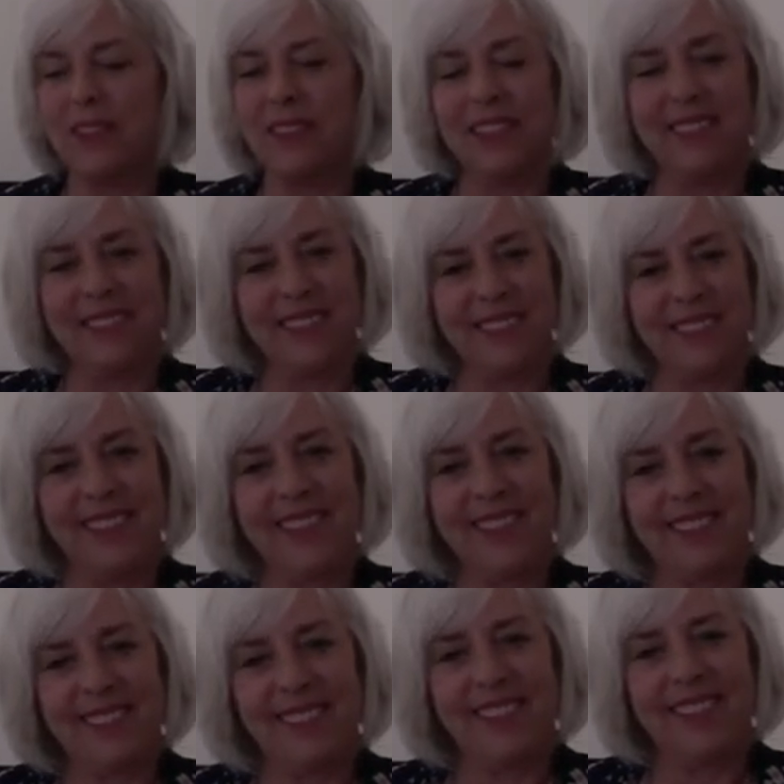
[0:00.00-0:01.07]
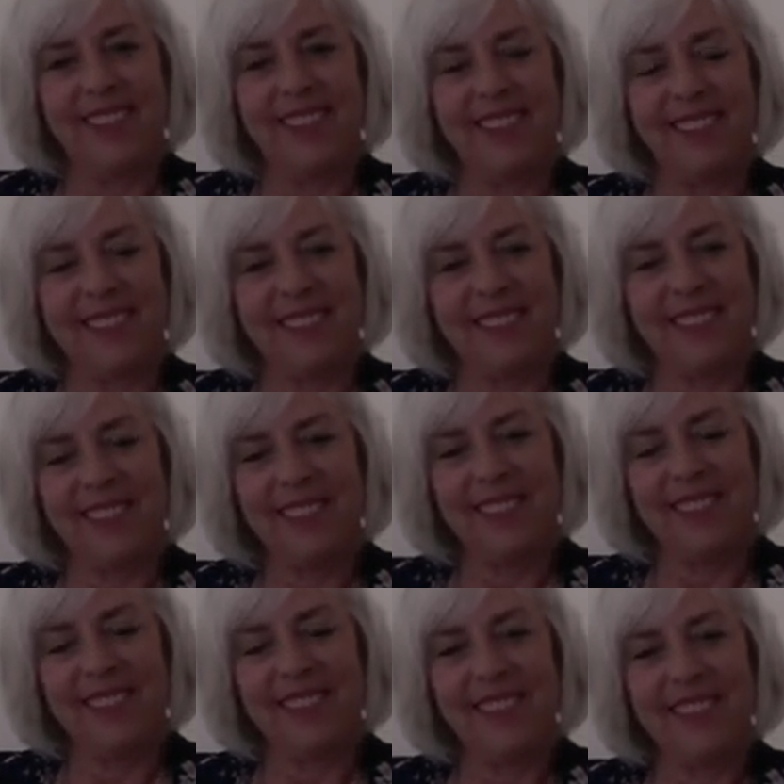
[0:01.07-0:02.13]

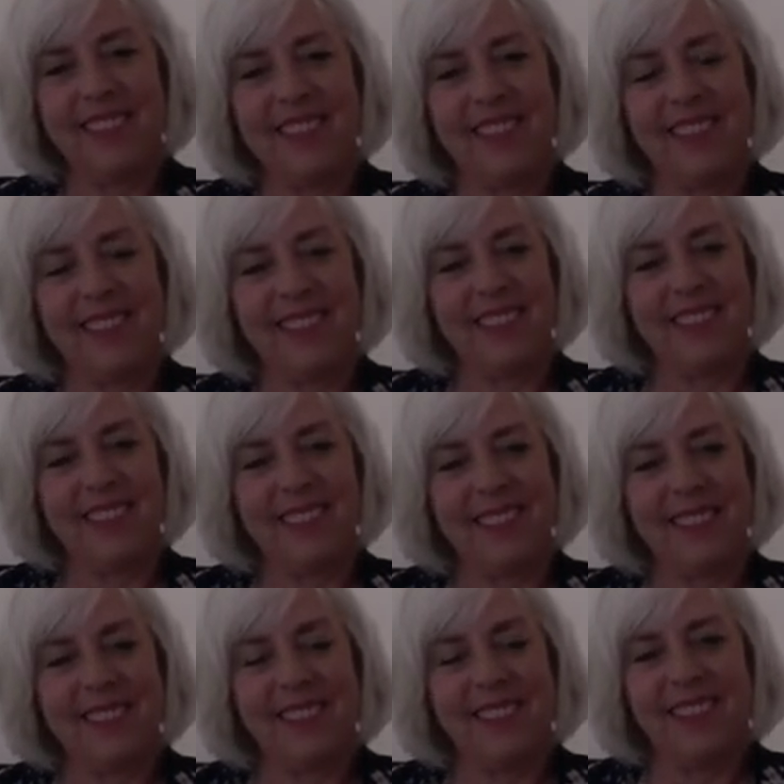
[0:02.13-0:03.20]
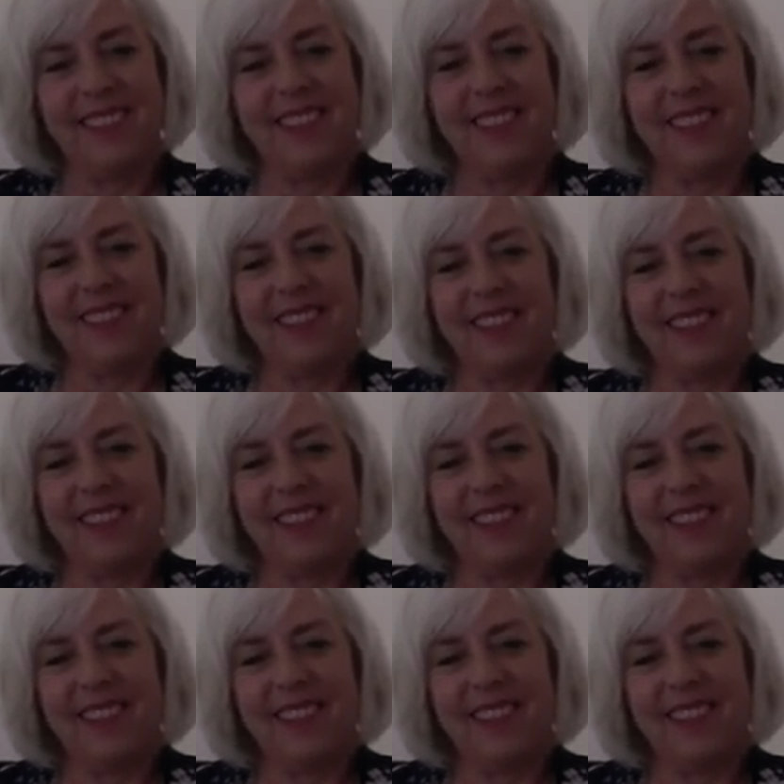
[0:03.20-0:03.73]
The person shown says nothing.